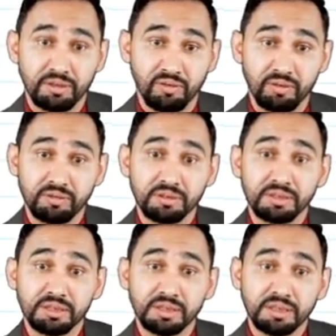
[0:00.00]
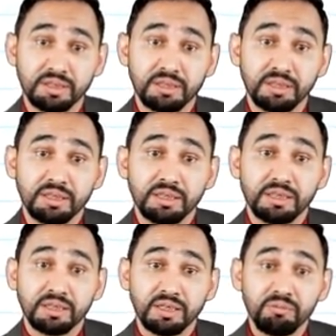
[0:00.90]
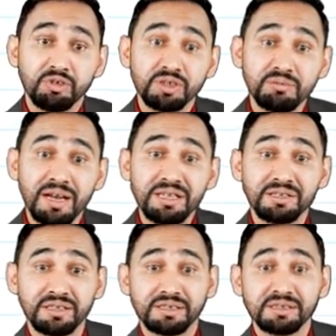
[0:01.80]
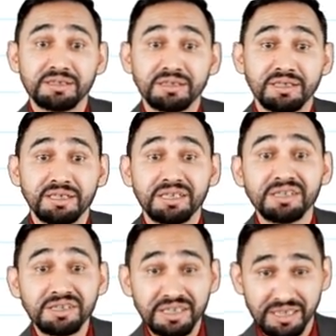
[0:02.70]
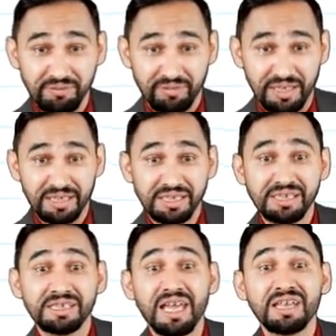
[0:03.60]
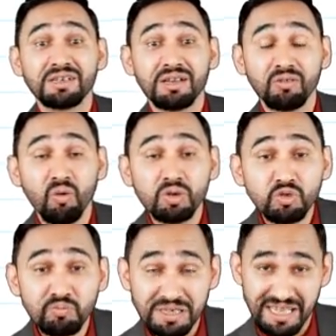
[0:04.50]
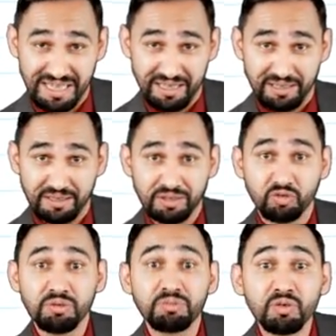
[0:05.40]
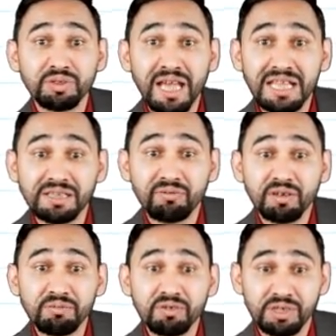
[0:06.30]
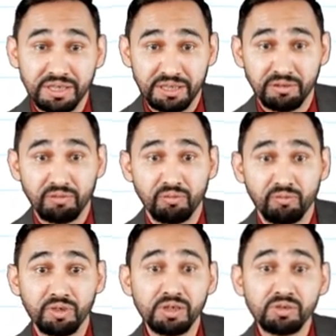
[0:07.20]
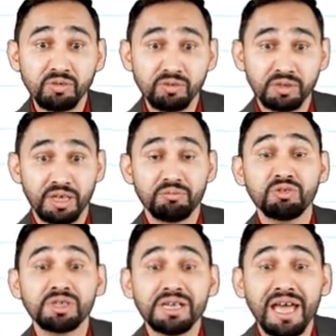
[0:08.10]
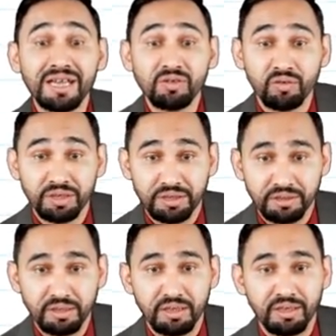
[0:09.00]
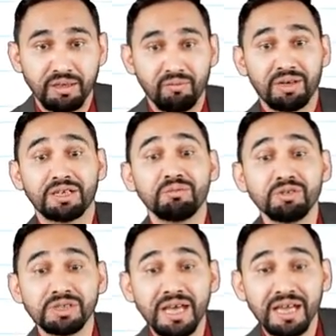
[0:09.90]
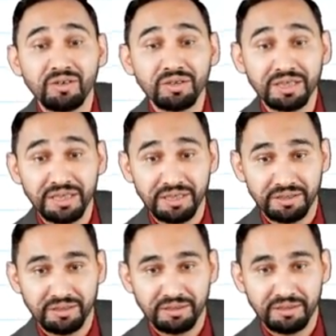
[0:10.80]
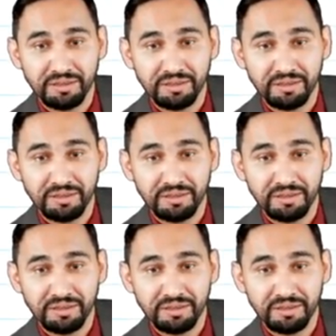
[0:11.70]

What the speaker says: So, community medicine is significant. It has a role to play to improve the health of community. We'll do community diagnosis. What community diagnosis is?